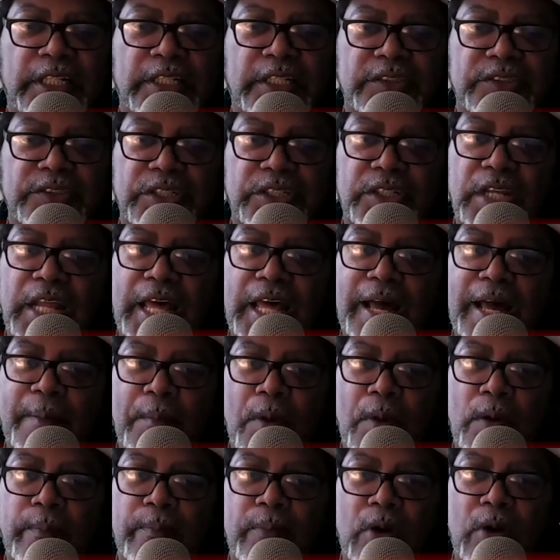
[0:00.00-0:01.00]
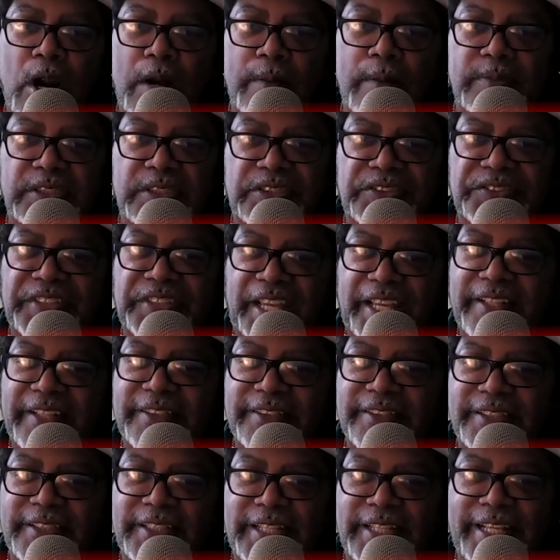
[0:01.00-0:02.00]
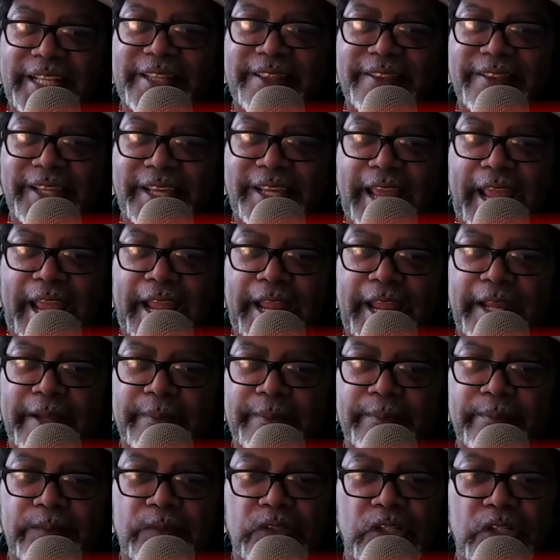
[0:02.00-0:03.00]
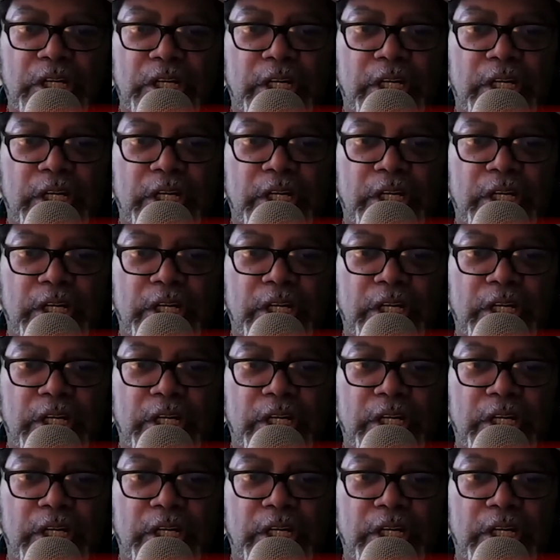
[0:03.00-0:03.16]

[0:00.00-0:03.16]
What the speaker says: So now Barbara is in the game. She